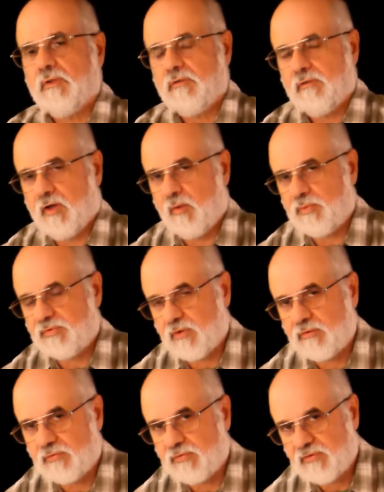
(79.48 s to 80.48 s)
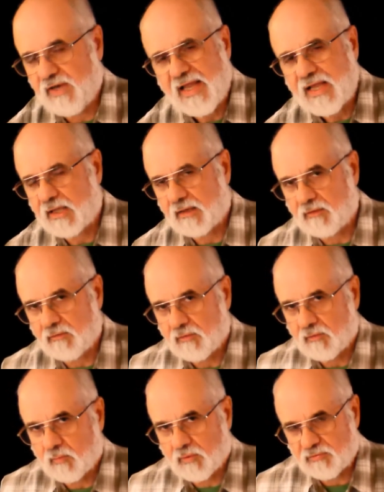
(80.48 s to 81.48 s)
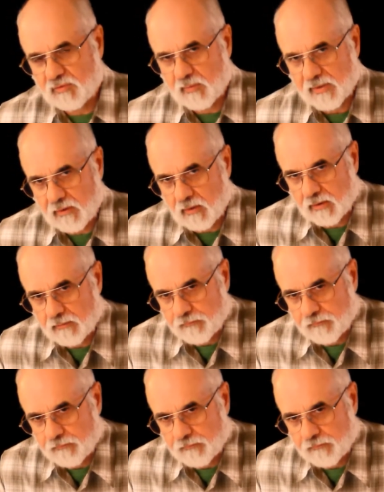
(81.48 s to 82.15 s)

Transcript: to help us understand what's going on.